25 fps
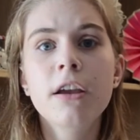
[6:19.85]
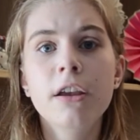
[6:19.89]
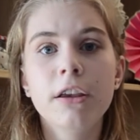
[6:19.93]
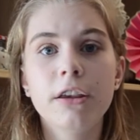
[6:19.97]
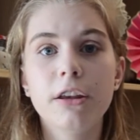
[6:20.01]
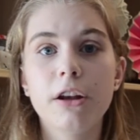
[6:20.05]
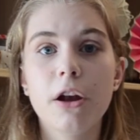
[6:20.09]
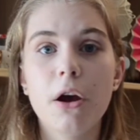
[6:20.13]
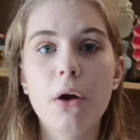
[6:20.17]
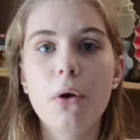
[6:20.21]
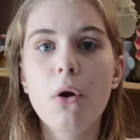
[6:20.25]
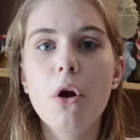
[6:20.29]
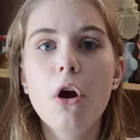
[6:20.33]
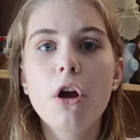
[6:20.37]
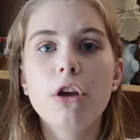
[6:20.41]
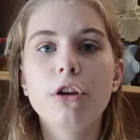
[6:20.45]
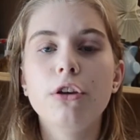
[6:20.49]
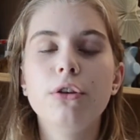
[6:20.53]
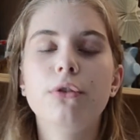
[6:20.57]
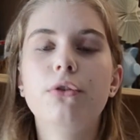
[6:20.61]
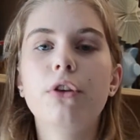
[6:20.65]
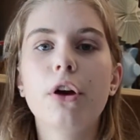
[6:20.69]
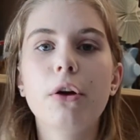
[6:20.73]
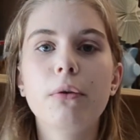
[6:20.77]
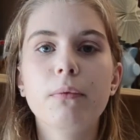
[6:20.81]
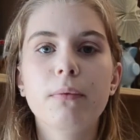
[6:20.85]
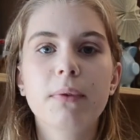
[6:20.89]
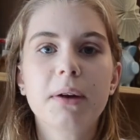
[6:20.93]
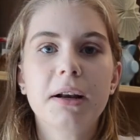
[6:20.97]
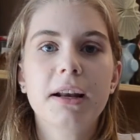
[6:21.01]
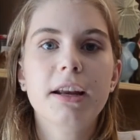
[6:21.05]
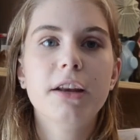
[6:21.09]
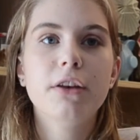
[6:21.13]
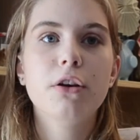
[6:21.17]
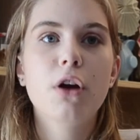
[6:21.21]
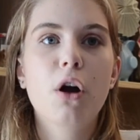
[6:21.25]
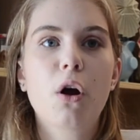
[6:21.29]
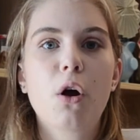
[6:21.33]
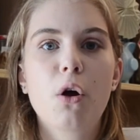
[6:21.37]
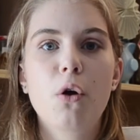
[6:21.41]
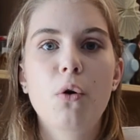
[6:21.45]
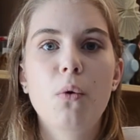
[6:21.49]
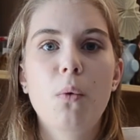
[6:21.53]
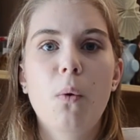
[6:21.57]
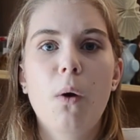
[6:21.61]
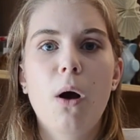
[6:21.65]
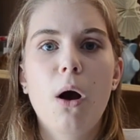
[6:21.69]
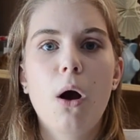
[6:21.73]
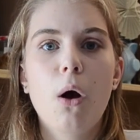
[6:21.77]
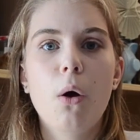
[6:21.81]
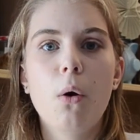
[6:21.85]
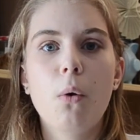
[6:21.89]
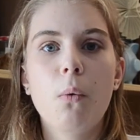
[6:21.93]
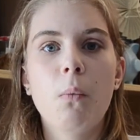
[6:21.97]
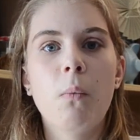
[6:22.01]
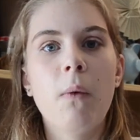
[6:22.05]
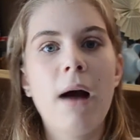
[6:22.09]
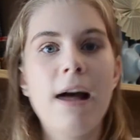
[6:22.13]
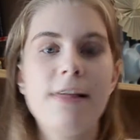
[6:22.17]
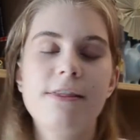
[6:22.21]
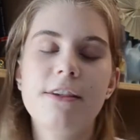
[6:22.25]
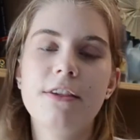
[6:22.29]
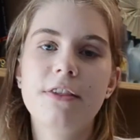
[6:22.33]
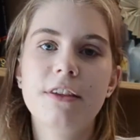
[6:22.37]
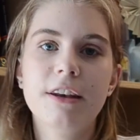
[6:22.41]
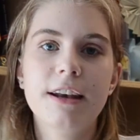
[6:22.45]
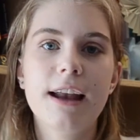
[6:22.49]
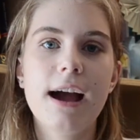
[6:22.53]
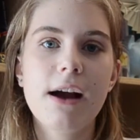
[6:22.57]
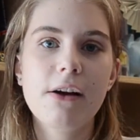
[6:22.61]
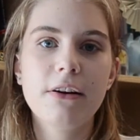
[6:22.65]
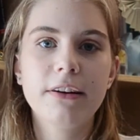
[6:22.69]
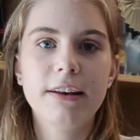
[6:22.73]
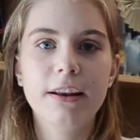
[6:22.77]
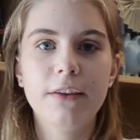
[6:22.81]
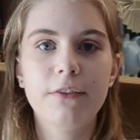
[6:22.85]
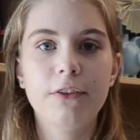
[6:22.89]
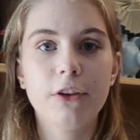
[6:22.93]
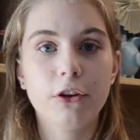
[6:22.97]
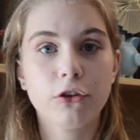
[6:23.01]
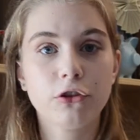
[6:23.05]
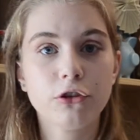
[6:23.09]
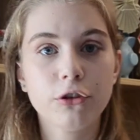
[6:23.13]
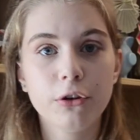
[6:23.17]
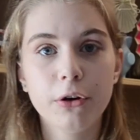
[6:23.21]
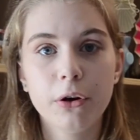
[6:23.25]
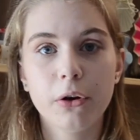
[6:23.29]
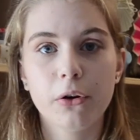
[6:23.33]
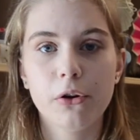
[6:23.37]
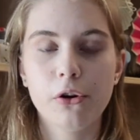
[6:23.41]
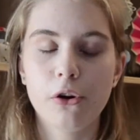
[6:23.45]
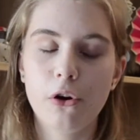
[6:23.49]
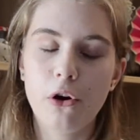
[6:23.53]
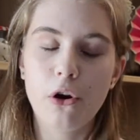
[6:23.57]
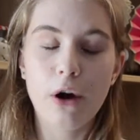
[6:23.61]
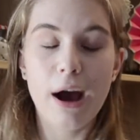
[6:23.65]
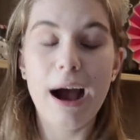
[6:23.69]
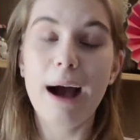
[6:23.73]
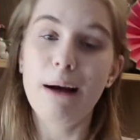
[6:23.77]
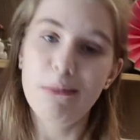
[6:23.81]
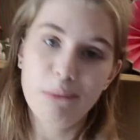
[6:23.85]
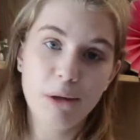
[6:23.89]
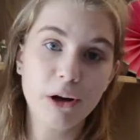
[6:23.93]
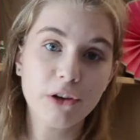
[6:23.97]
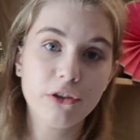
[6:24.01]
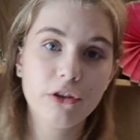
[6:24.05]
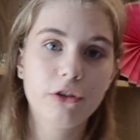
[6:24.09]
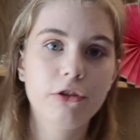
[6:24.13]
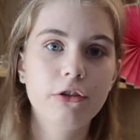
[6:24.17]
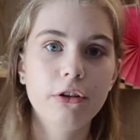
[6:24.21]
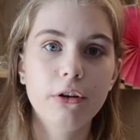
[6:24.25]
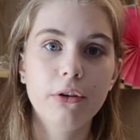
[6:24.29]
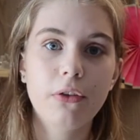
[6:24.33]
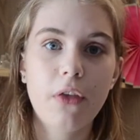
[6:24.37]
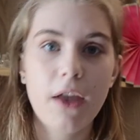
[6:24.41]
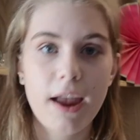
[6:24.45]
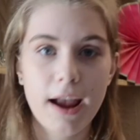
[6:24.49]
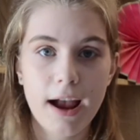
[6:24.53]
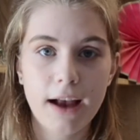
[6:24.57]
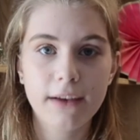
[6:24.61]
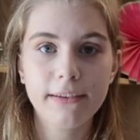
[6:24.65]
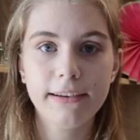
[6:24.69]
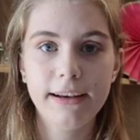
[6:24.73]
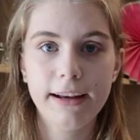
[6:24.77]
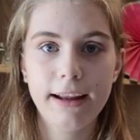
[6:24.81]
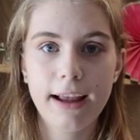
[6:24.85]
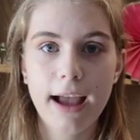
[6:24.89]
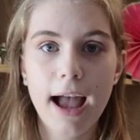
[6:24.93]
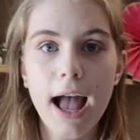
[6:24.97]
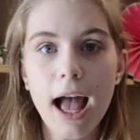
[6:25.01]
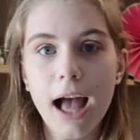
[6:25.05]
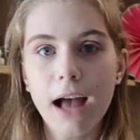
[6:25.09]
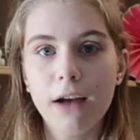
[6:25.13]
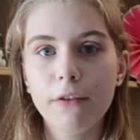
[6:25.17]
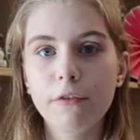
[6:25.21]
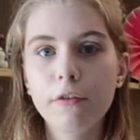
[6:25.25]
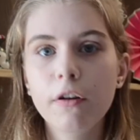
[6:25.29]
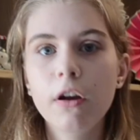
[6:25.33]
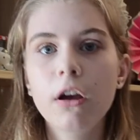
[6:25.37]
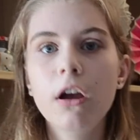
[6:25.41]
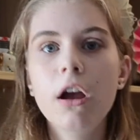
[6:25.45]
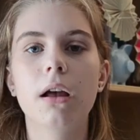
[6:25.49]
You know, you don't really know whether the narratives are true or not, or how much truth they actually have.